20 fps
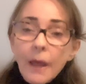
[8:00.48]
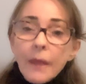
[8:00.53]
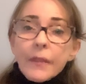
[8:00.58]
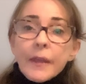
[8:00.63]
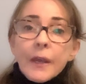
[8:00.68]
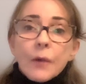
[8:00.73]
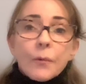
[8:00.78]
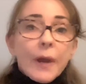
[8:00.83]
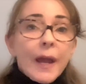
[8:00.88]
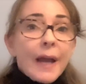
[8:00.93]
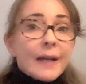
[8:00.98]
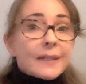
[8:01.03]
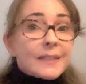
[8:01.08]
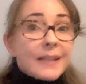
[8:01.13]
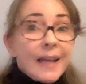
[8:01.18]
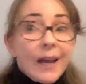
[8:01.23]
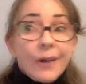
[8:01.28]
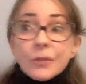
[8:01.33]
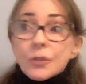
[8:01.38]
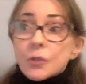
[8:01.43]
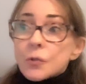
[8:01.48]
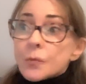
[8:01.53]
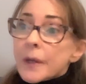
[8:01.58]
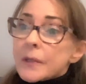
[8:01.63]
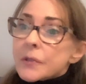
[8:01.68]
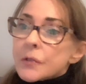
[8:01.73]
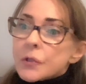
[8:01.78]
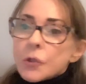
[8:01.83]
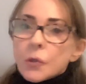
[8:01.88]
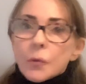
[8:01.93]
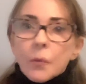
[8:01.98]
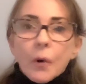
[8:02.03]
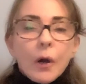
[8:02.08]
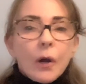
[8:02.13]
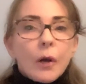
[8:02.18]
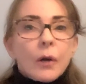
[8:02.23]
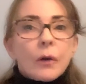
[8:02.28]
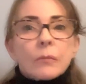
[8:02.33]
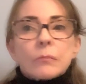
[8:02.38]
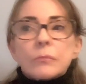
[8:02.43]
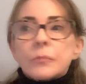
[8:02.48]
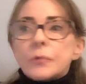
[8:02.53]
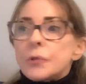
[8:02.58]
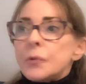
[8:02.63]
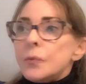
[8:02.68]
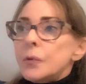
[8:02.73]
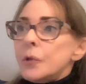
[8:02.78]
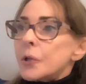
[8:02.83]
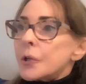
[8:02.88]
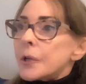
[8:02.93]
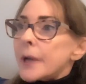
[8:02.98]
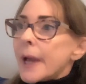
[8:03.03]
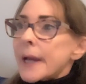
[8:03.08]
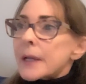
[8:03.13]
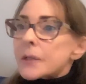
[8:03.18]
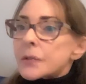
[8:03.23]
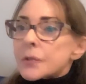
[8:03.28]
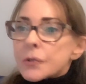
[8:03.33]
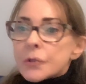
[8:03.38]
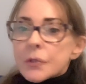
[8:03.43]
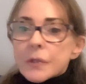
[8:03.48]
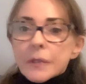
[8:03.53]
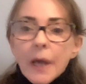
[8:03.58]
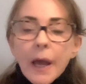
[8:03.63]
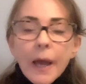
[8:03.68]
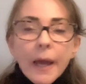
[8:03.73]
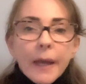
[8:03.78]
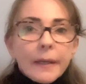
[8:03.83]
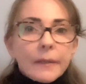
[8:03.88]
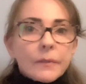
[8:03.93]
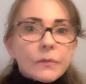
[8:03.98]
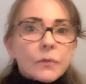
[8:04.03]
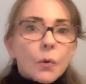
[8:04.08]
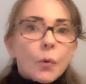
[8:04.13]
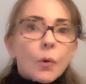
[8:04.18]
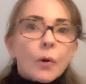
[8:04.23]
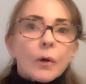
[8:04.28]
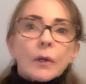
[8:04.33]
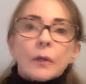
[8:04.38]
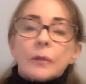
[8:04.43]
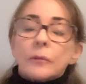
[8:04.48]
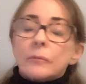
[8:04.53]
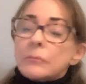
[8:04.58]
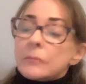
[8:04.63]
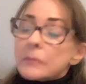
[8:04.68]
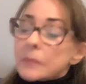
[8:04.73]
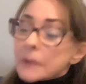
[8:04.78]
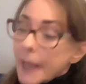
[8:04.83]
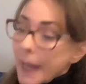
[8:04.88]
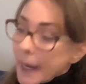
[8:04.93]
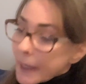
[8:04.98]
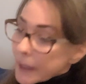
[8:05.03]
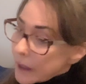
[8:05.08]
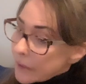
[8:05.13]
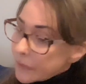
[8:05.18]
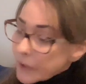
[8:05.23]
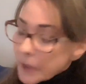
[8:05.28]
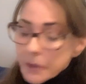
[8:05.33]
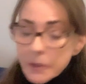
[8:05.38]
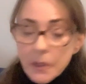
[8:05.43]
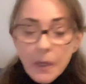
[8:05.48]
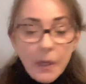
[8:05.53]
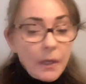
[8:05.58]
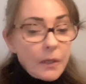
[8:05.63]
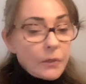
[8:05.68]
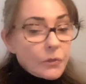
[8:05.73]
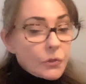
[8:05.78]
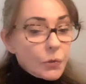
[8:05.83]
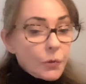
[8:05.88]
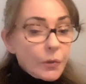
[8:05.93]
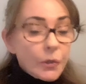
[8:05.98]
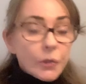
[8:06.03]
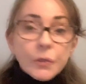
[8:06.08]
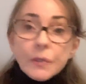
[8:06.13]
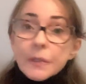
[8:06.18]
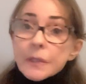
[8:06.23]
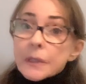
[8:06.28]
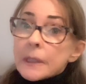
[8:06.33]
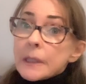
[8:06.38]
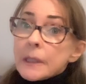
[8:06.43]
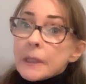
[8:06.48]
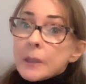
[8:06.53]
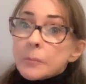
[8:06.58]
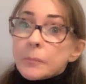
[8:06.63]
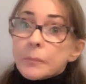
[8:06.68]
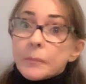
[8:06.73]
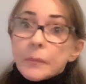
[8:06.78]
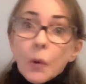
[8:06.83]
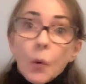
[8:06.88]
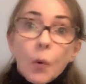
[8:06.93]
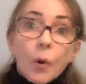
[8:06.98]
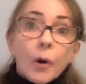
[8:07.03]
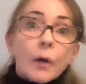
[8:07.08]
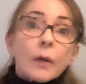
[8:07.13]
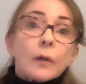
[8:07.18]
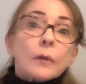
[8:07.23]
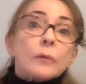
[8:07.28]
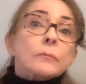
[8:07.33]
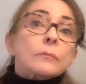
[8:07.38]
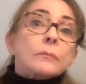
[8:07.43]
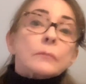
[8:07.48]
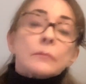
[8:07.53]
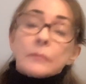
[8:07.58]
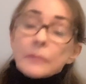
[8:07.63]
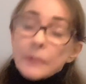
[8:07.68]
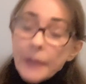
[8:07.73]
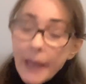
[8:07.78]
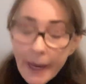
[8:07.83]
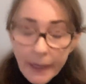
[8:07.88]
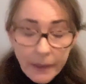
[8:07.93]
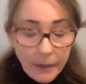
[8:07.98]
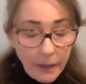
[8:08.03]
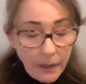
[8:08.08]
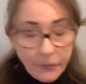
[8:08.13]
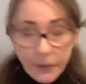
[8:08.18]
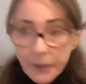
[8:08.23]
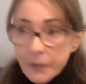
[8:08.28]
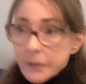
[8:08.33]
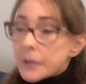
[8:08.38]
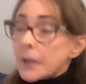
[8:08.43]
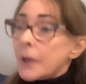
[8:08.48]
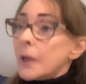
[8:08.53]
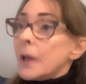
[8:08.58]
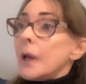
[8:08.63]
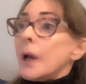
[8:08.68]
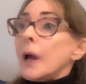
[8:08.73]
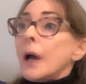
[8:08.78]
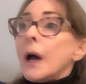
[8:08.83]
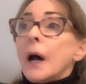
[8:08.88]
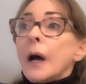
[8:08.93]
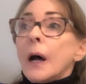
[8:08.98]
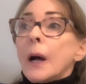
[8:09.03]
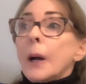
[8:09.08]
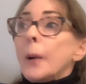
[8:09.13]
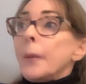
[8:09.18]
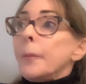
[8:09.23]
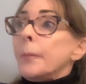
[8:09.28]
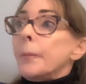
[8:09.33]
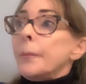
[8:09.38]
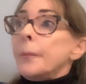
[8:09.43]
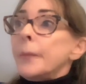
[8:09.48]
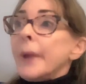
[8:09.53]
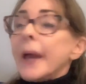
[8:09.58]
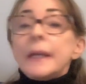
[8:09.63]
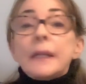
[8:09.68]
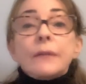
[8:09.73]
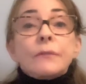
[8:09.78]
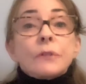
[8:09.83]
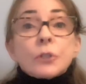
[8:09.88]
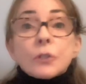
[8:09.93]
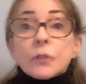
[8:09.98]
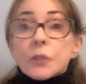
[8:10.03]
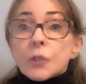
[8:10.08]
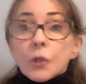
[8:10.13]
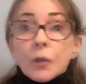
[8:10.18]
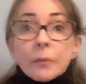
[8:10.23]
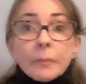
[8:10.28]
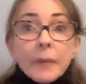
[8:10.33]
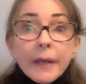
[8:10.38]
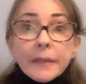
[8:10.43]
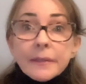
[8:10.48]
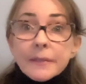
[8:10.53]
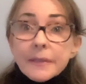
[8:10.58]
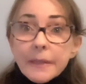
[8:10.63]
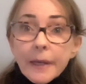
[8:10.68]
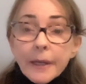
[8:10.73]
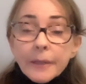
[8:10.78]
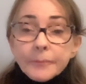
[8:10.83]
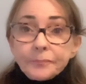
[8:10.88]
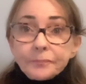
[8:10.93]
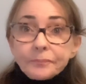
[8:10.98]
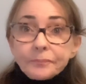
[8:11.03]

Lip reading: they react to how stressed you are, to your exercise or lack of it, to your sleep or lack of it, and even just to your mindset.